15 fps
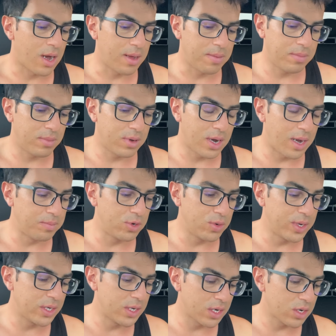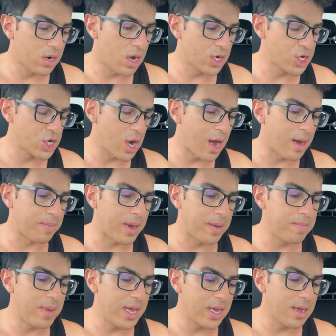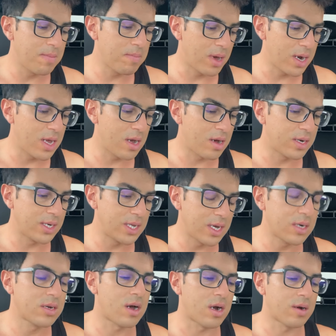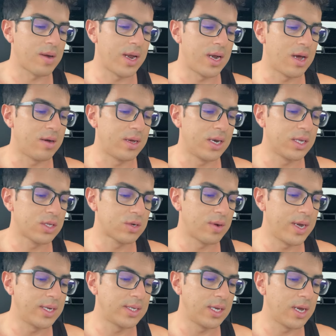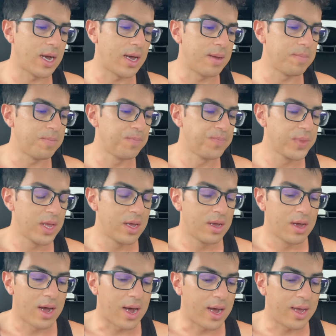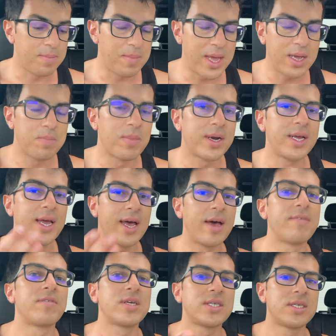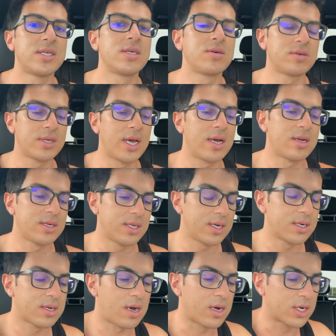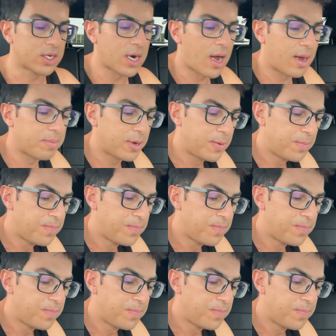I'm I'm doing TikTok shop. I'm making money on TikTok right now and it's crazy. I'm I make money every single day on TikTok shop.